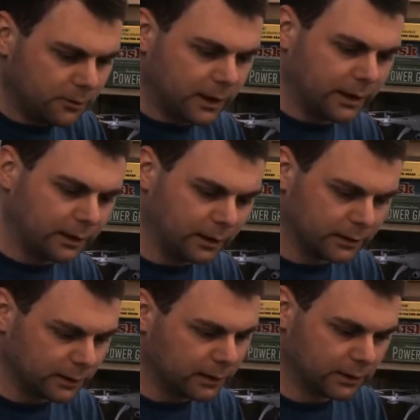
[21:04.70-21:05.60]
you've got
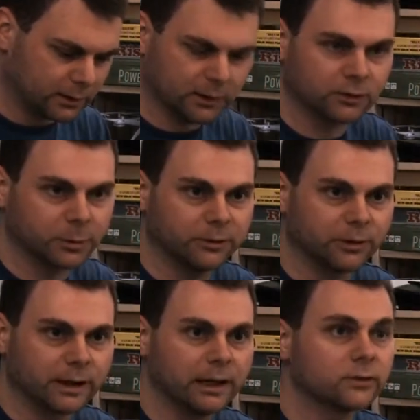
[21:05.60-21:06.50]
this will be
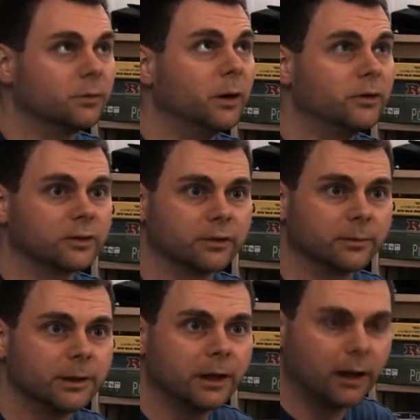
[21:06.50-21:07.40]
for the case for most of
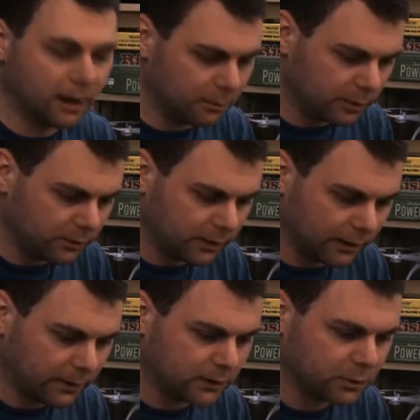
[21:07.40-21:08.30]
them, but you've
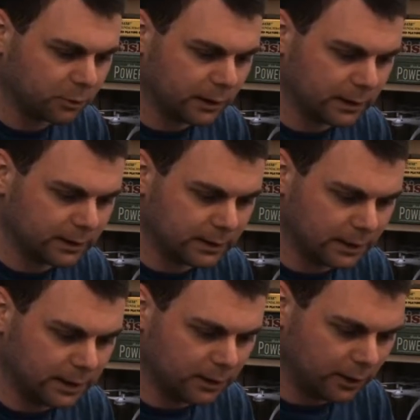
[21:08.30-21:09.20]
got this spring
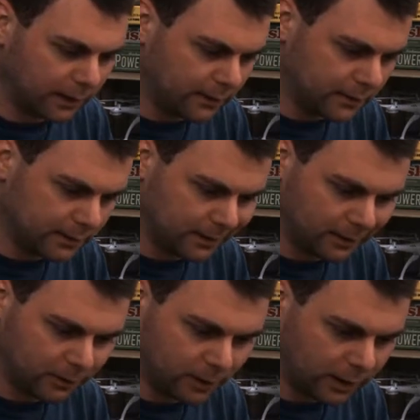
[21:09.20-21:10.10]
sitting here, and this is
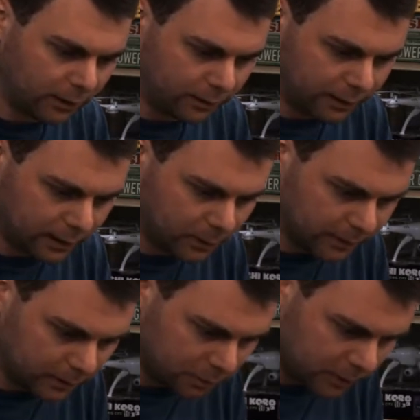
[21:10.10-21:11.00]
another thick
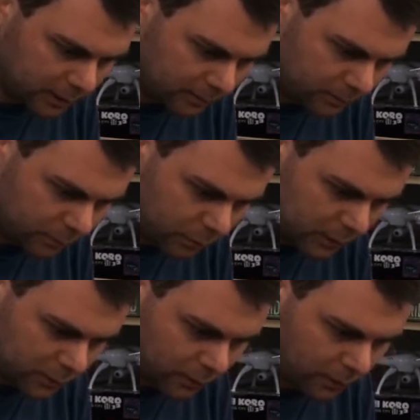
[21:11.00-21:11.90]
one that's pretty
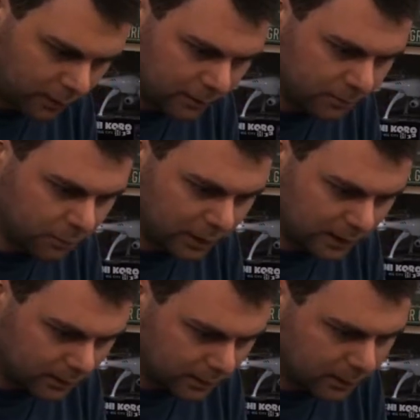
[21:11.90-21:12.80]
strong,
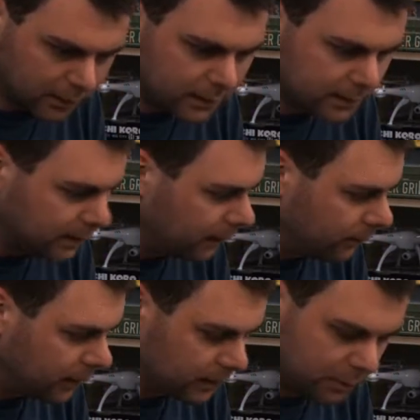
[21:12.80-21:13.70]
pretty
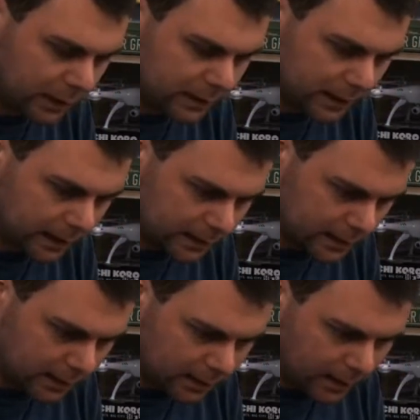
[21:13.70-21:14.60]
significant to press
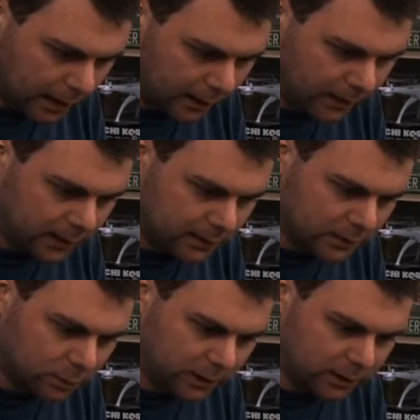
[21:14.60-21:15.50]
against. And the
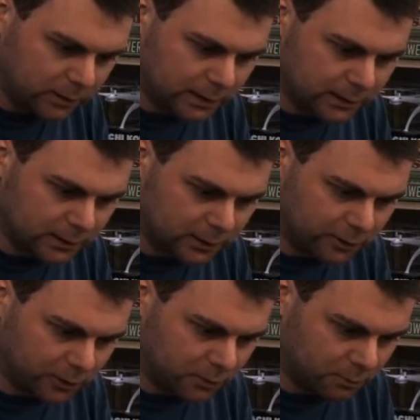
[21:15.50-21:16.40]
easiest way to do this is
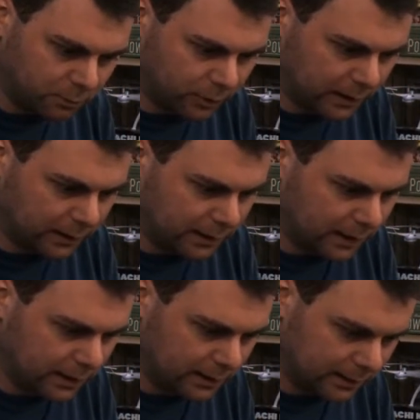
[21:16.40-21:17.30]
to just bring the
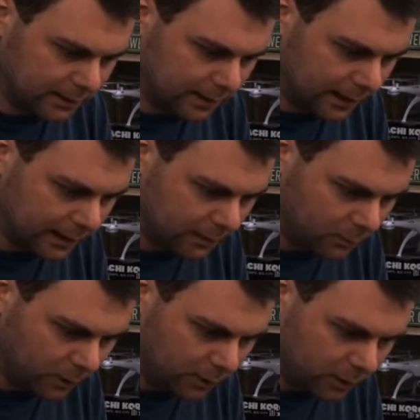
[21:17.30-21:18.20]
key to the side
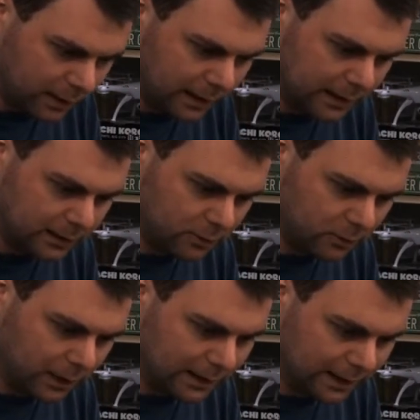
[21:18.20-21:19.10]
where you can get it
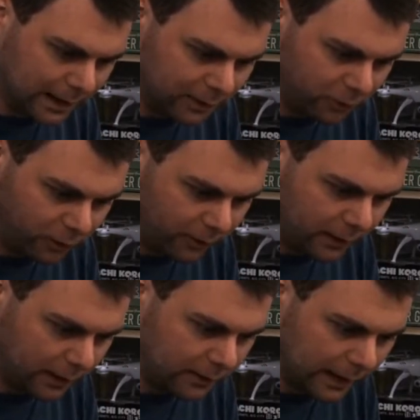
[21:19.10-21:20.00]
to engage
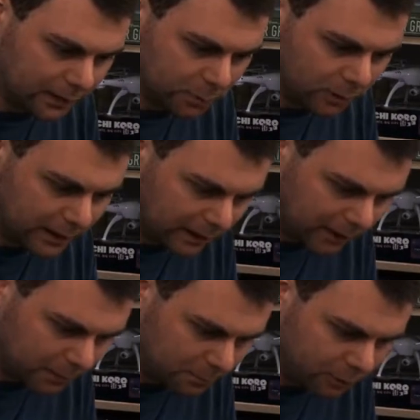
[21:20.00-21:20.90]
on that spring,
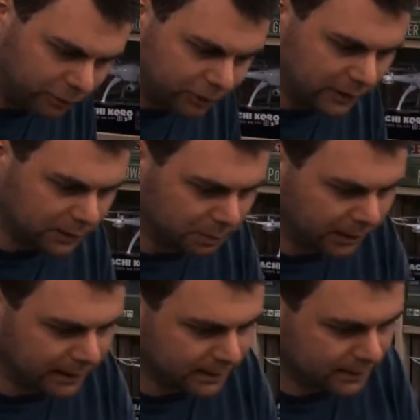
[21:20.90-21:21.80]
and then push it into
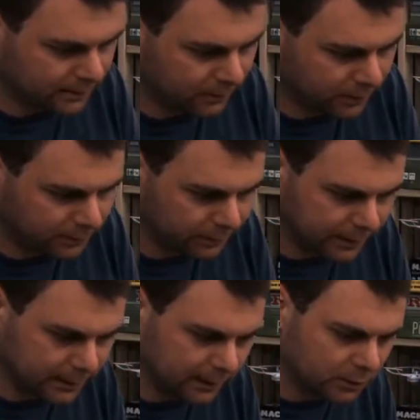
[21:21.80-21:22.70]
place,
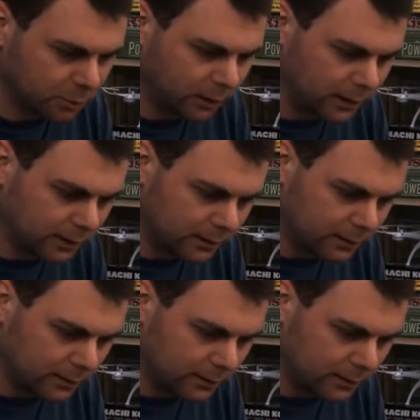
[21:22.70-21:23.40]
flexing the spring.